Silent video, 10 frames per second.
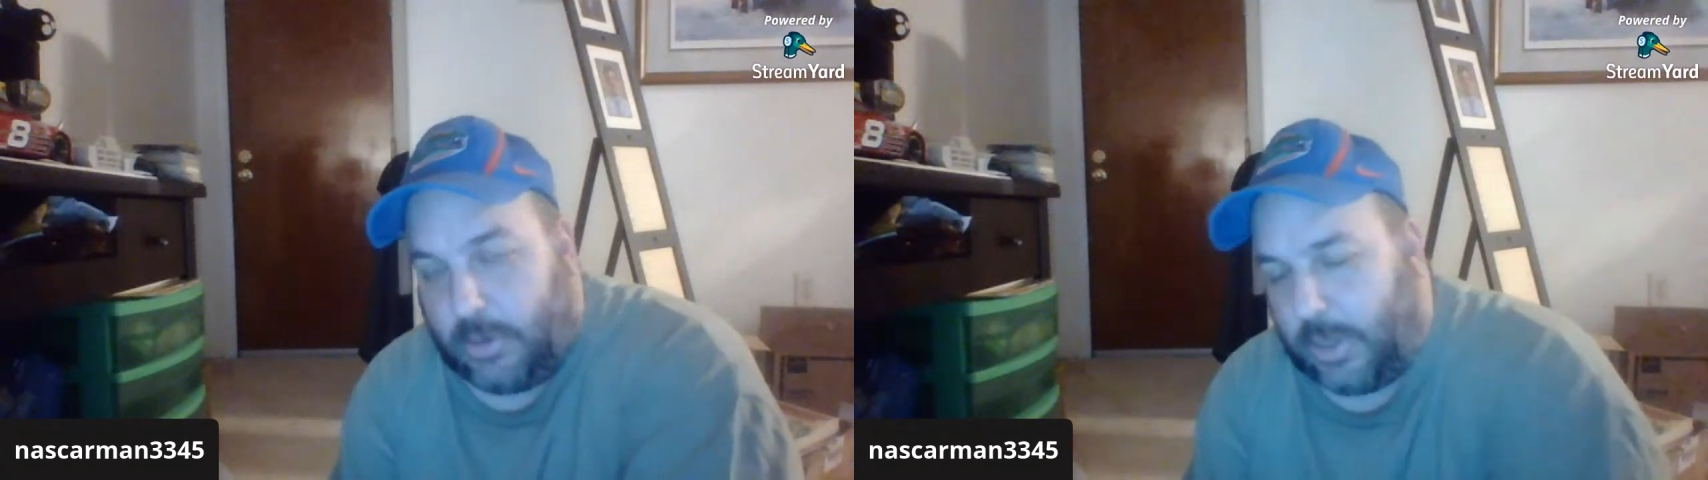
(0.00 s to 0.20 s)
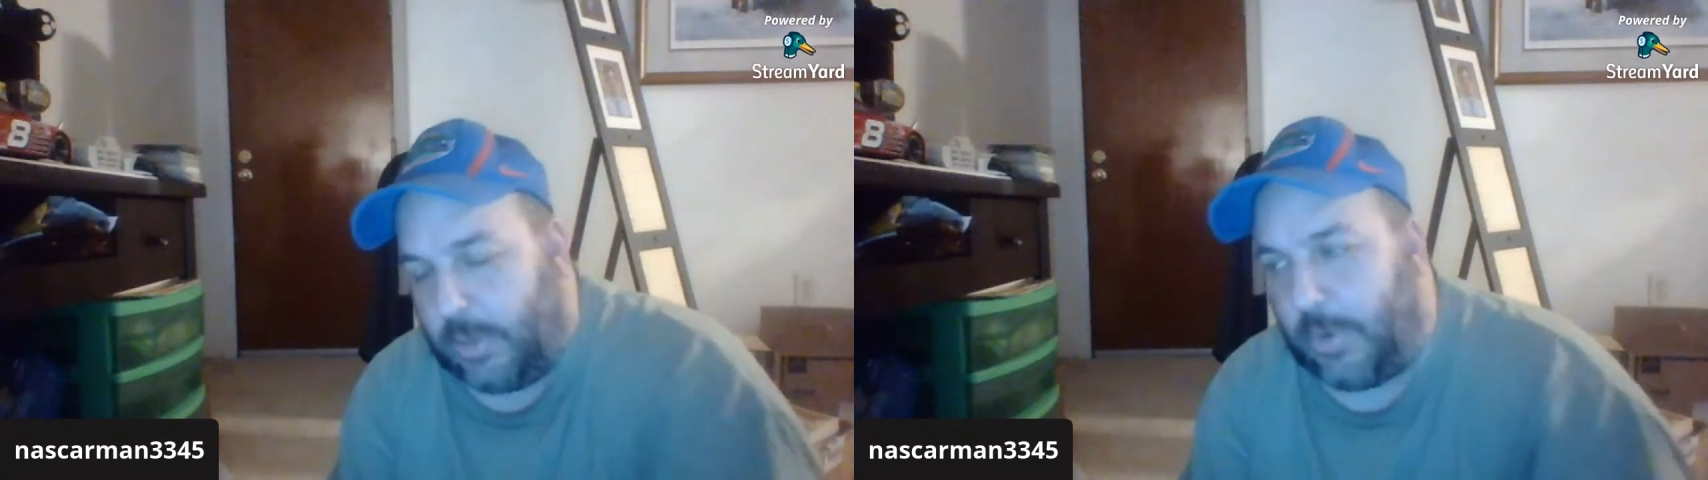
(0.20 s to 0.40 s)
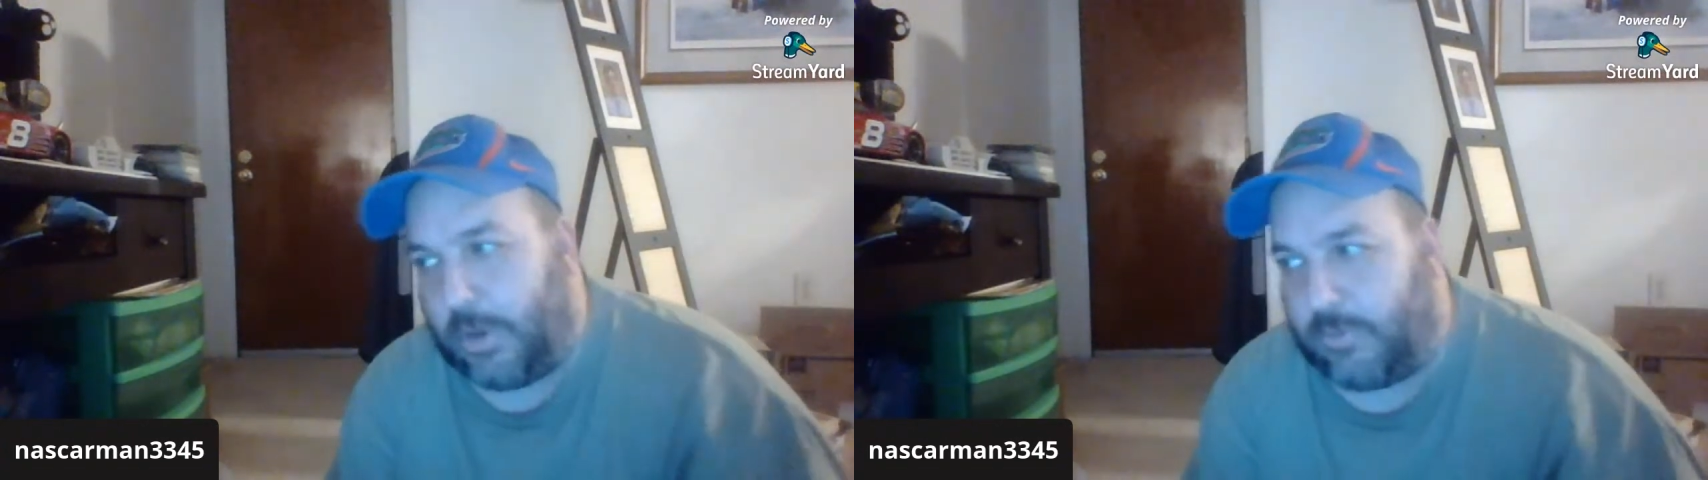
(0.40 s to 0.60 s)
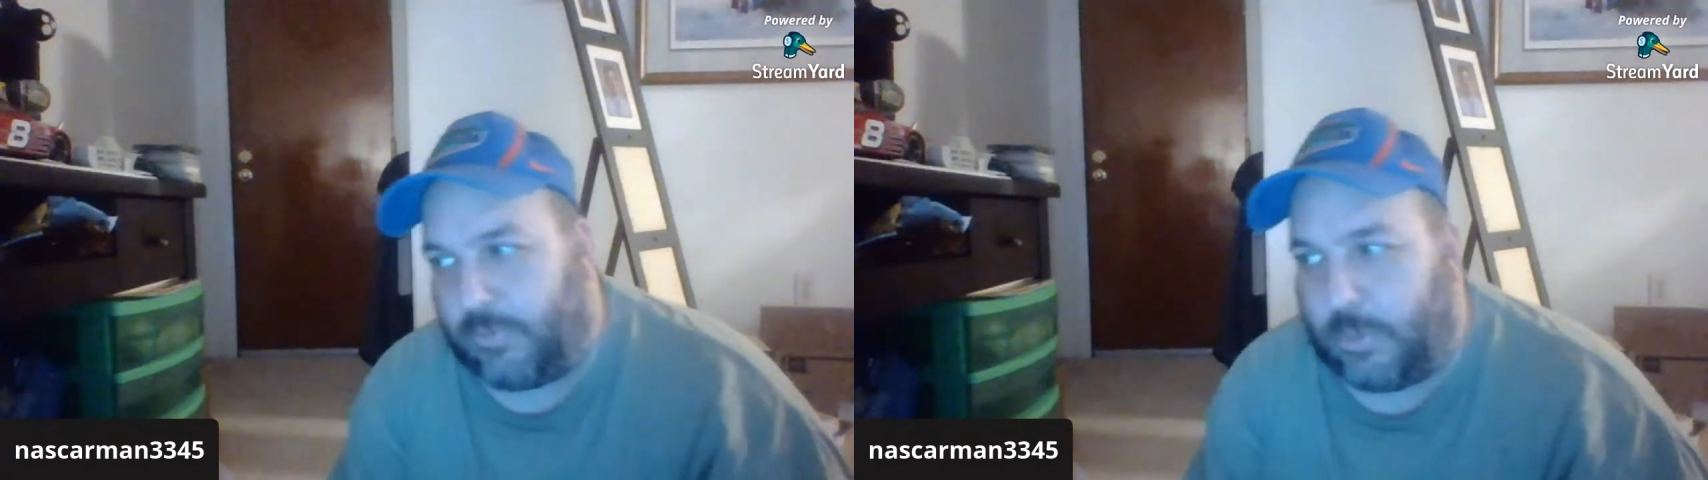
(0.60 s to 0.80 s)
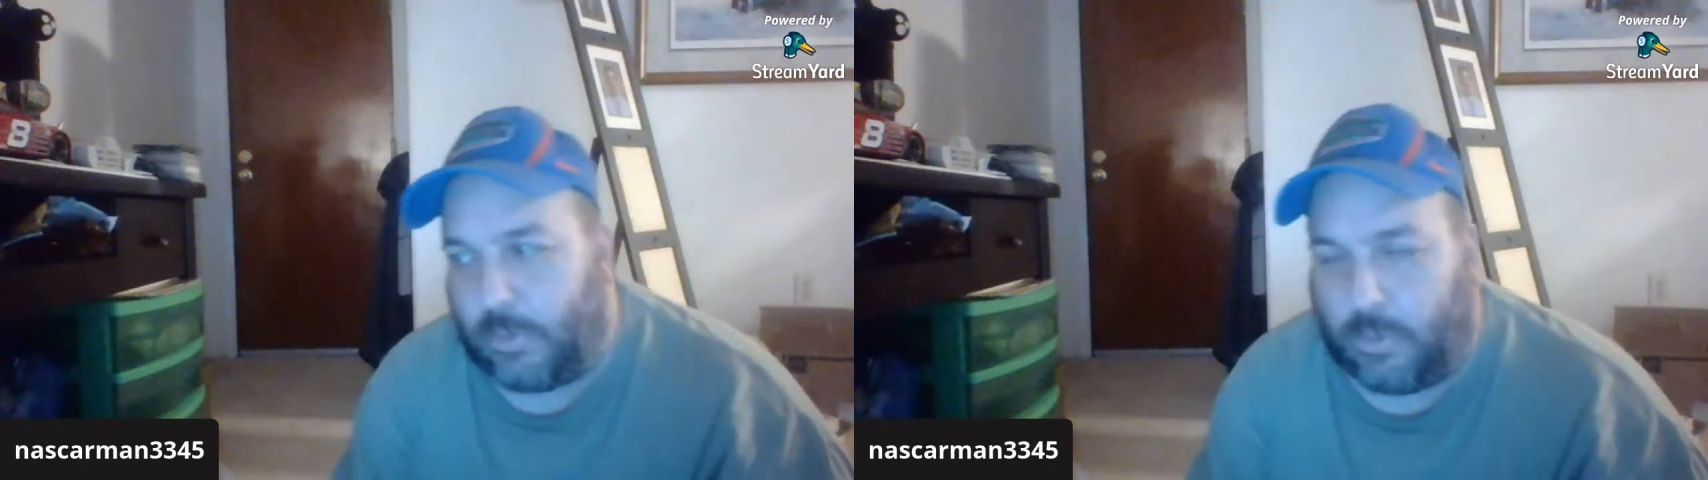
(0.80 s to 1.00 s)
They went
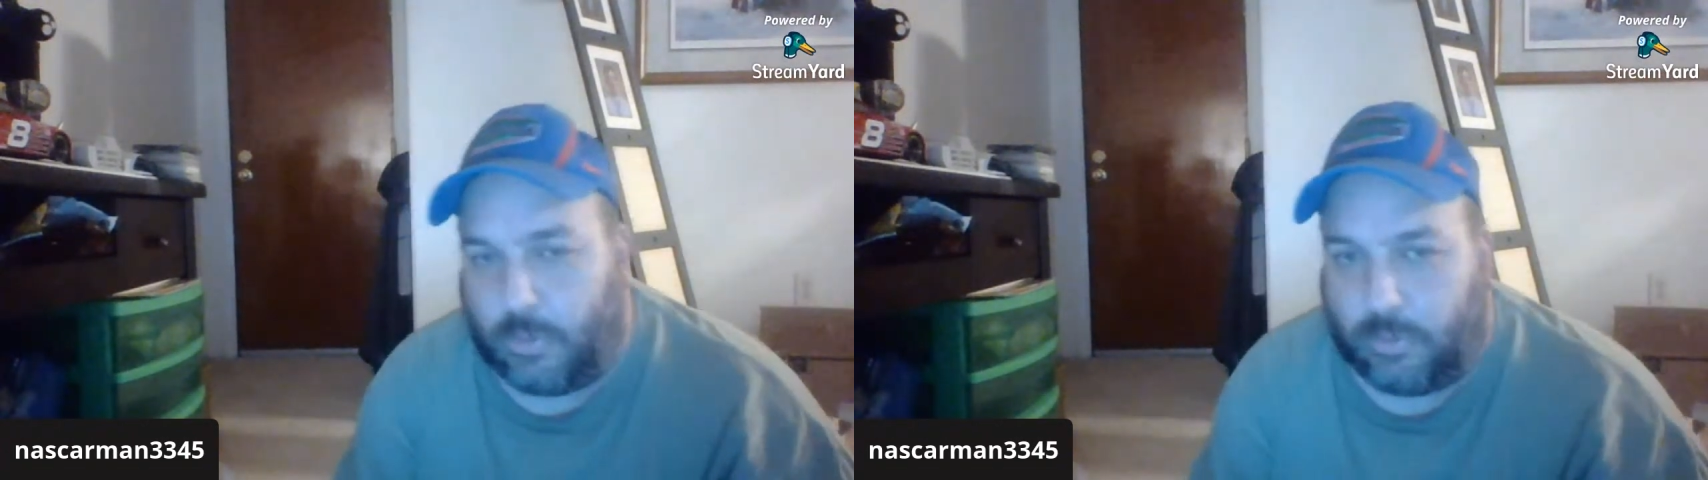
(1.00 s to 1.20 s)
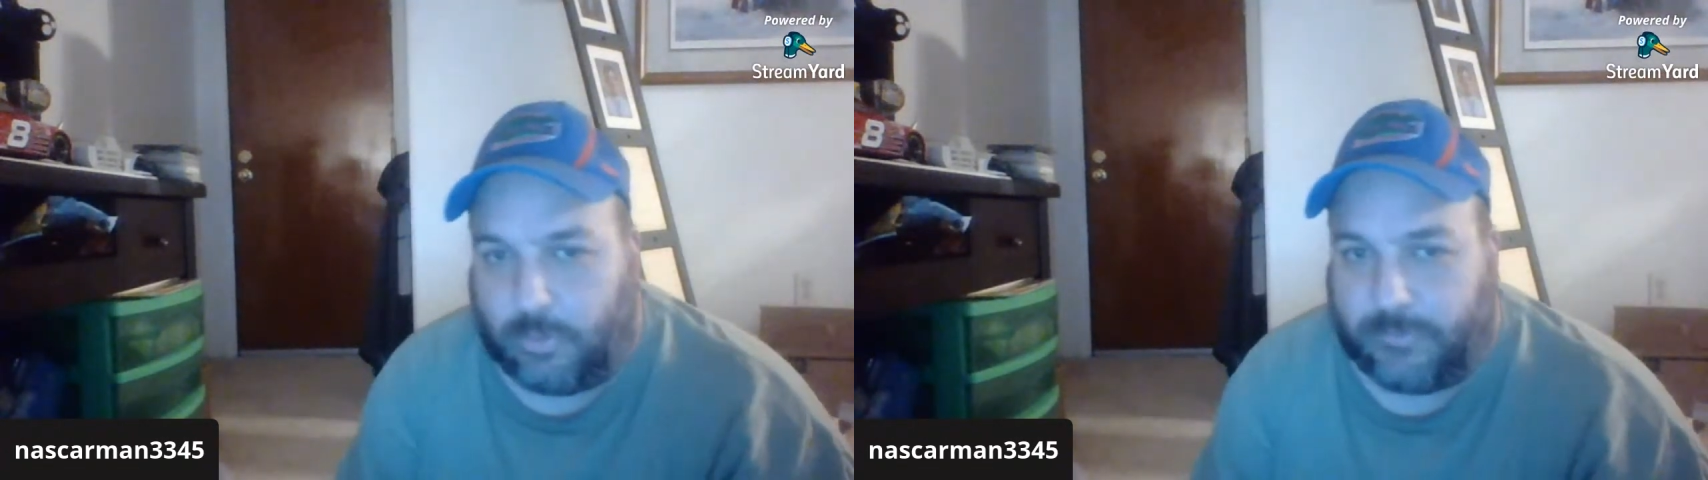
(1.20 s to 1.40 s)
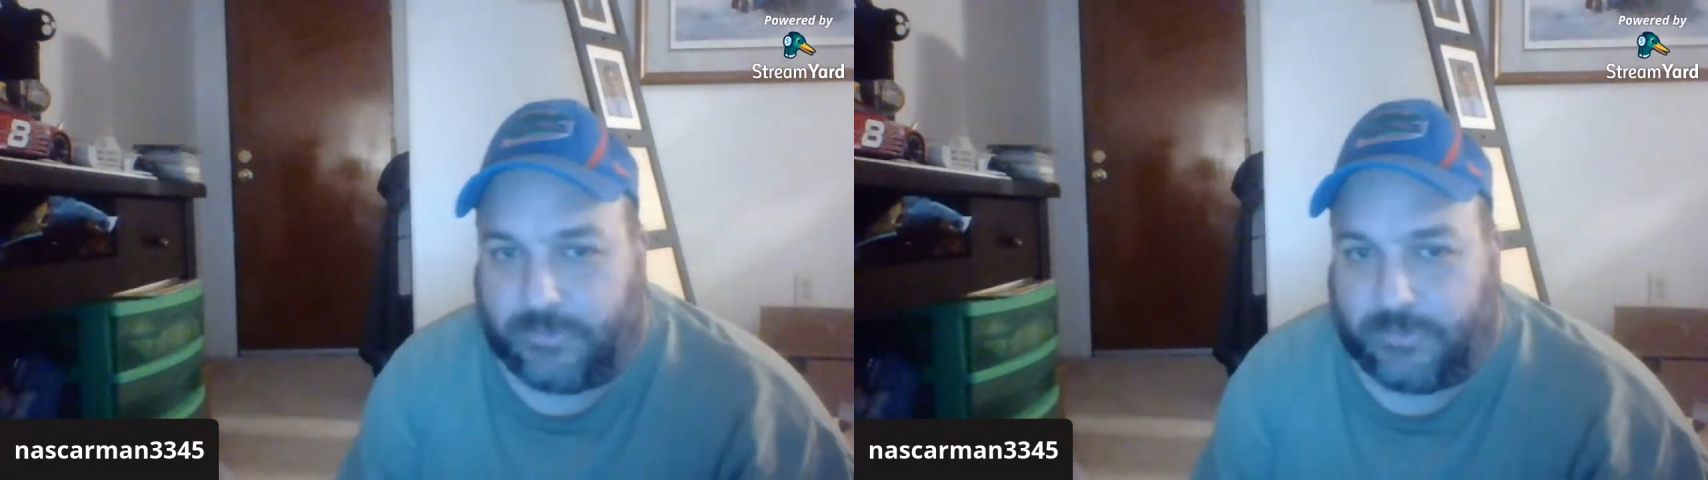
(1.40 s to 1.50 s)
through a whole